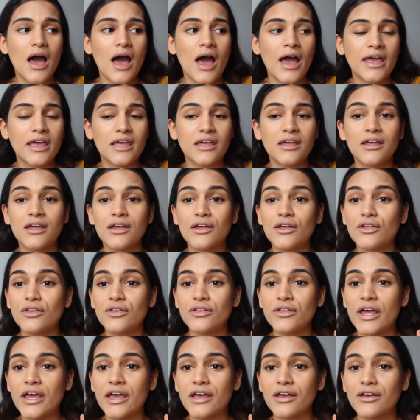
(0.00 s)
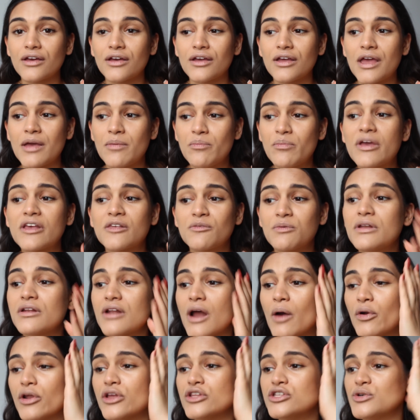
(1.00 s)
it makes me
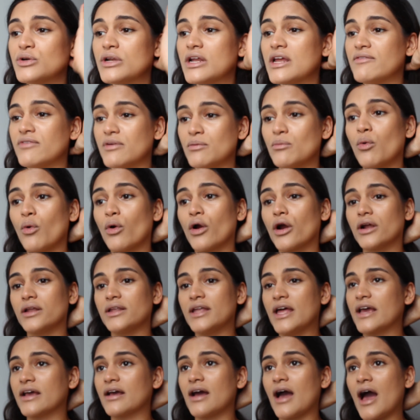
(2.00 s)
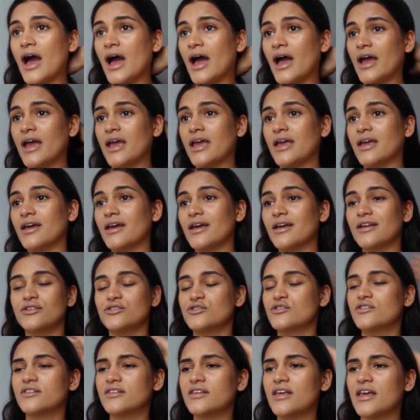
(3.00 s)
not want to do it even more. Like, I
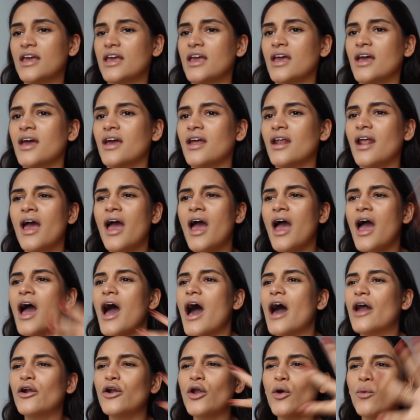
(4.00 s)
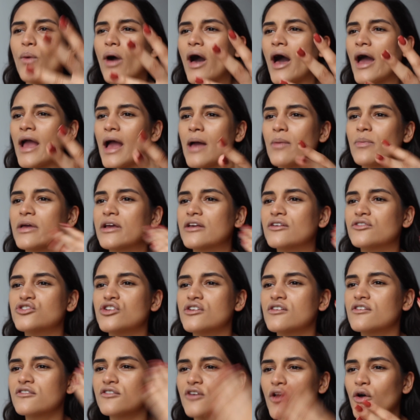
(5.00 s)
just can't, I don't know why, I'm like
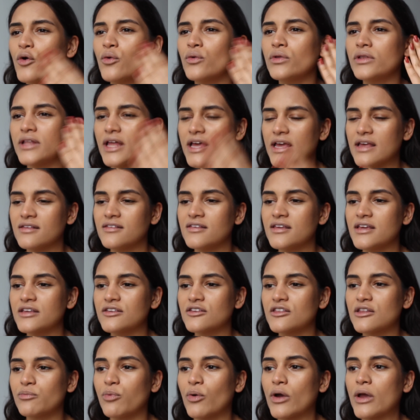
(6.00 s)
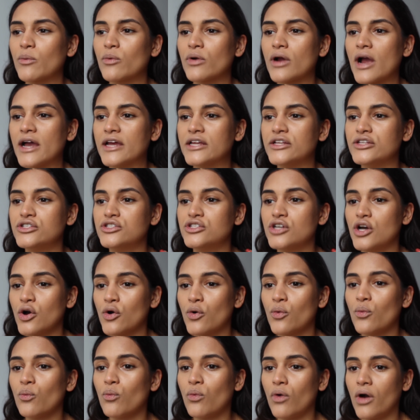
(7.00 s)
just so lazy to the point where I
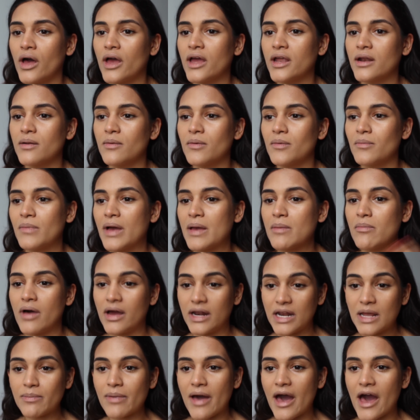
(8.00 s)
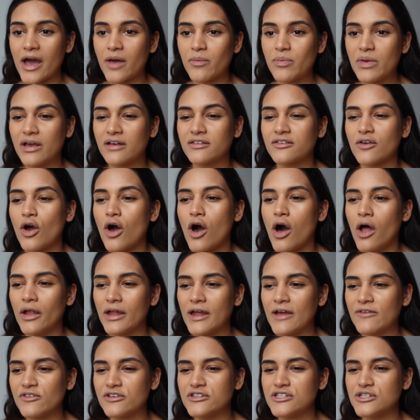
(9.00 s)
don't want my money back because all I
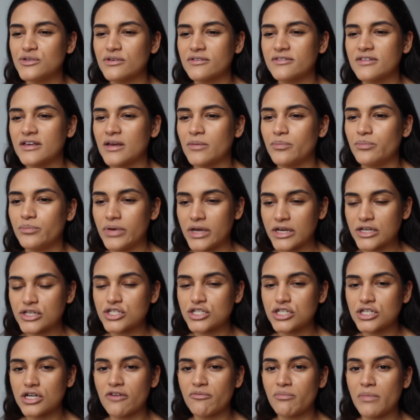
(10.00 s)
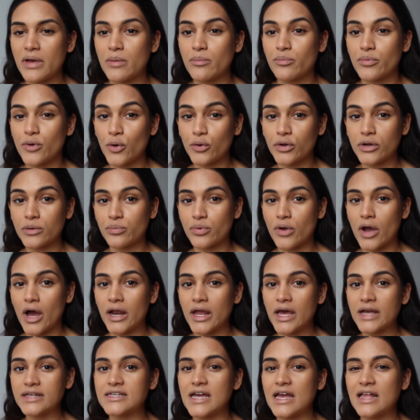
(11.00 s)
have to do is take a picture of my broken
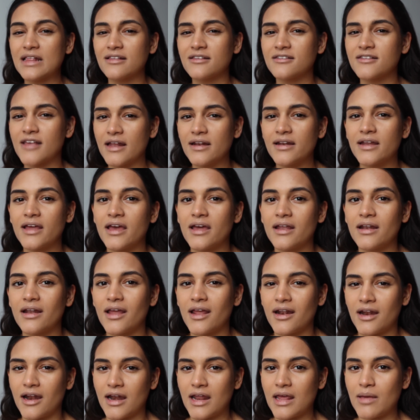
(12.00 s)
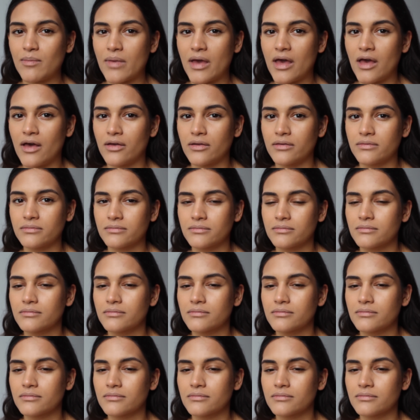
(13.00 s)
product and send it in an email.